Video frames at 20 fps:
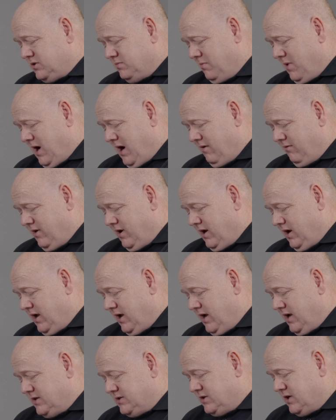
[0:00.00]
smart
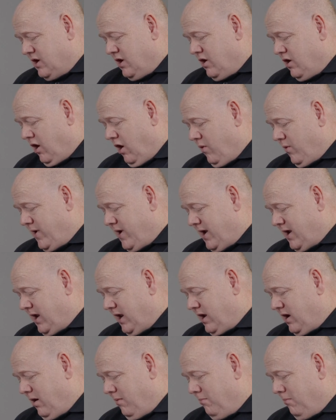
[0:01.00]
relays, or we can
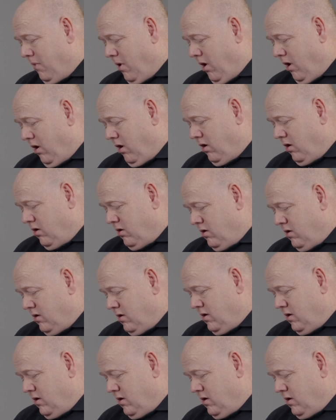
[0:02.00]
click on more